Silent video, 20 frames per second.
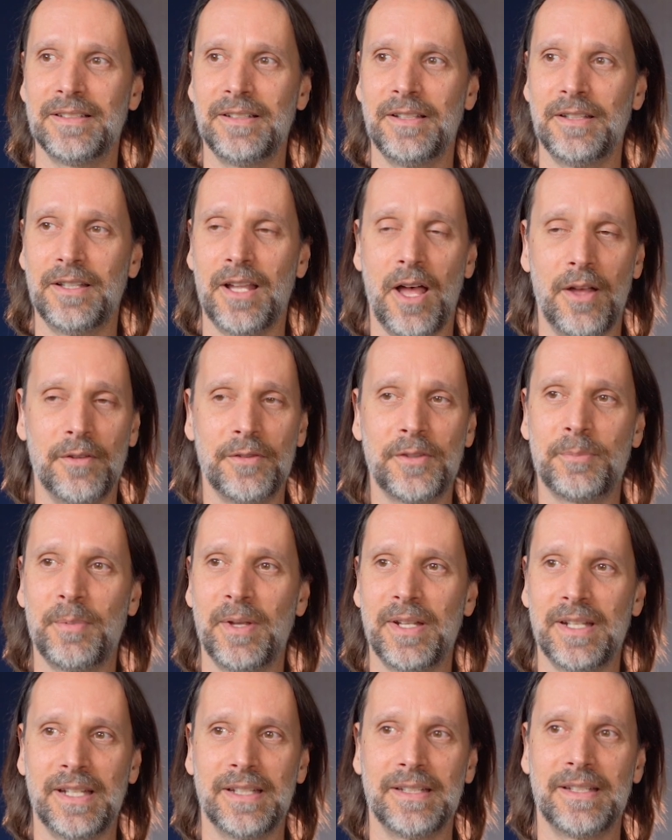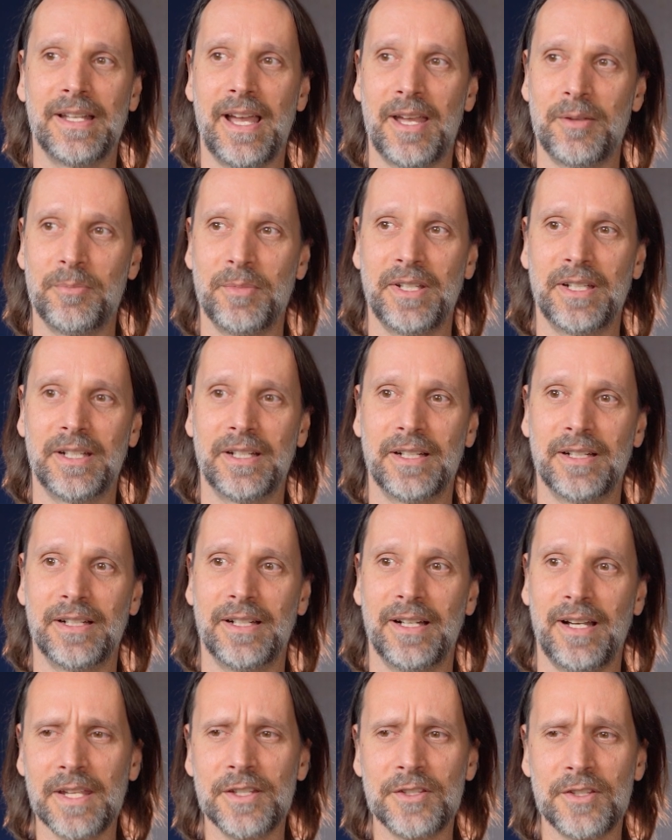loves spending time
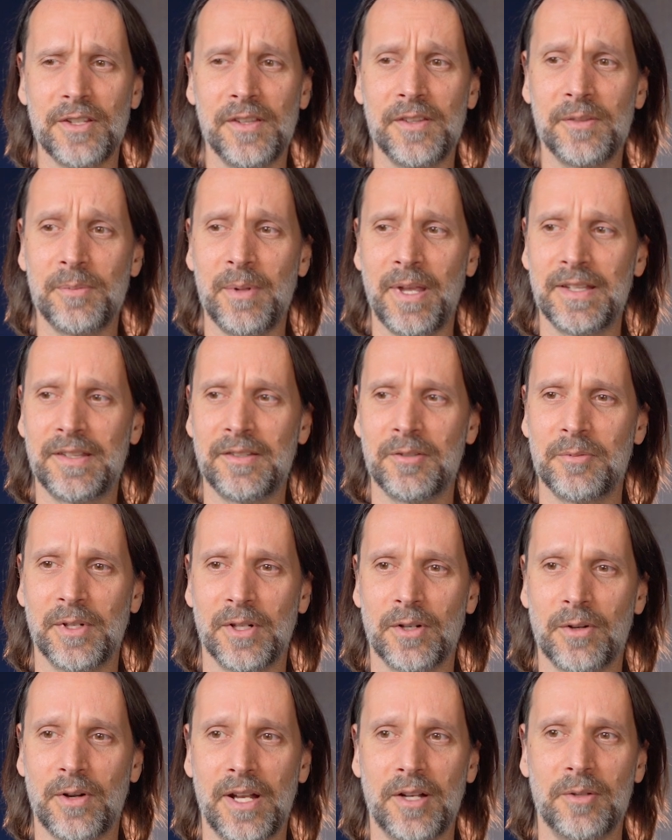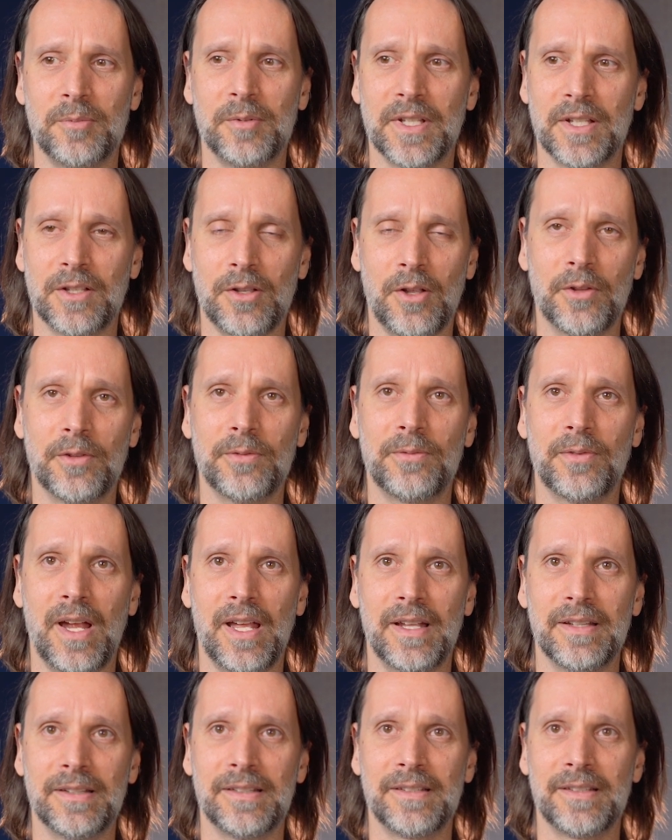here, and she's made some incredibly close
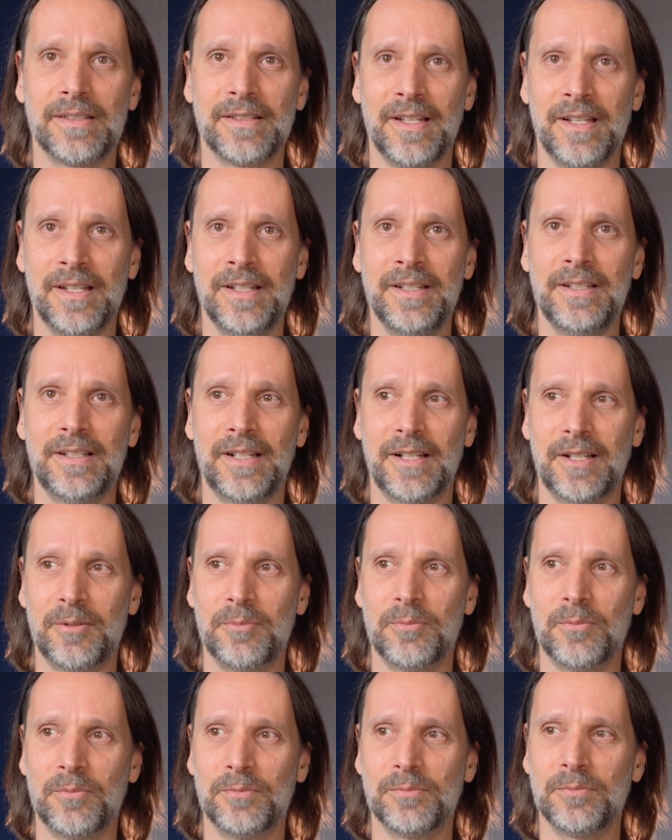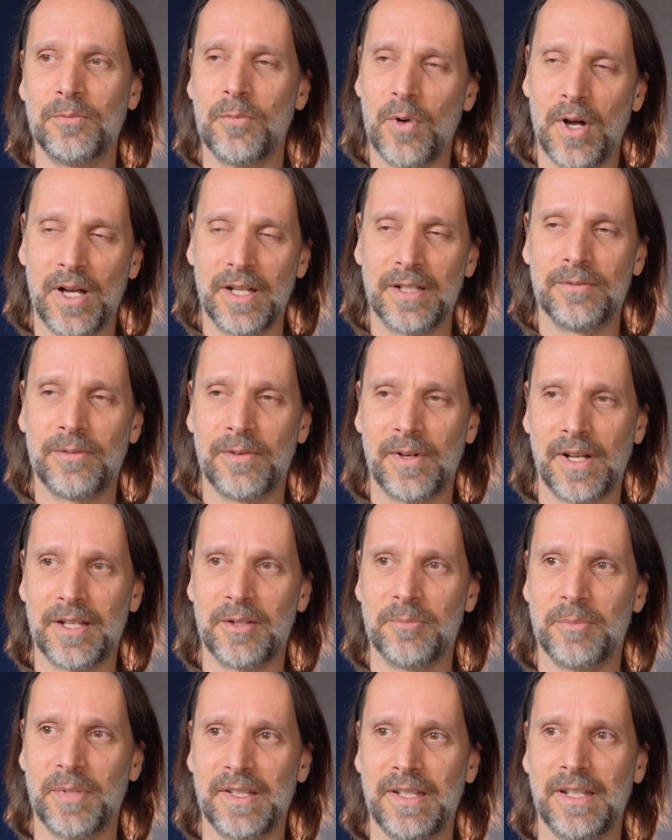friends. One
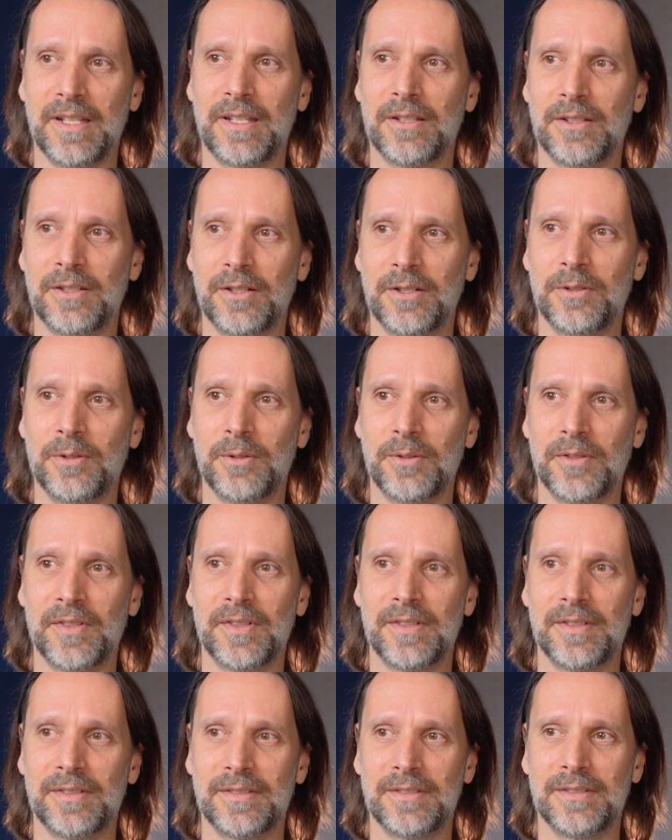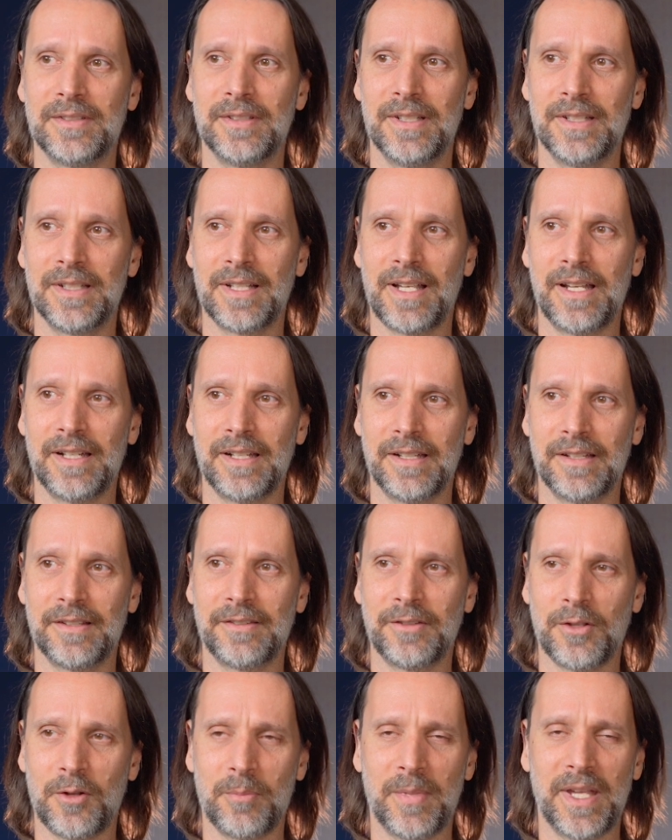friend in particular who's kind of
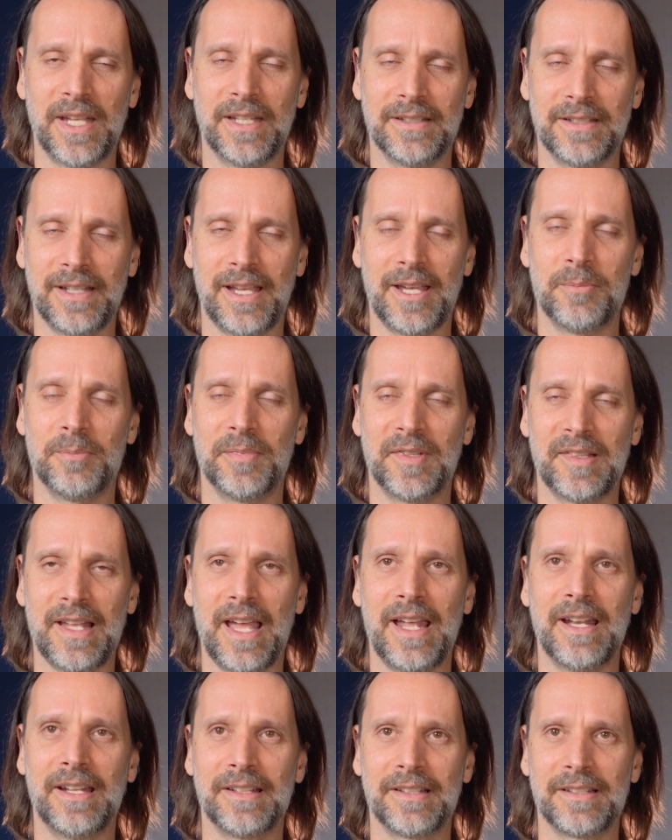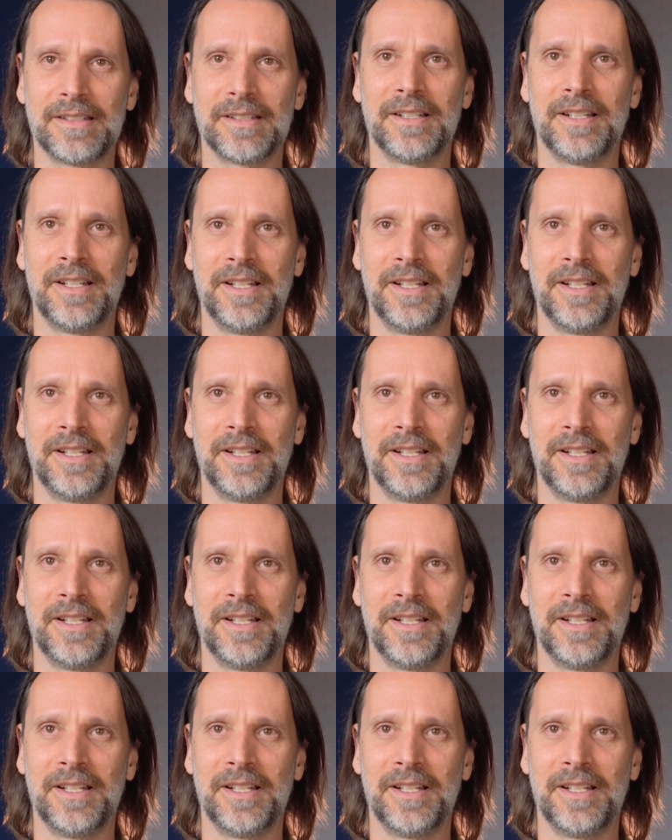soulmate type status.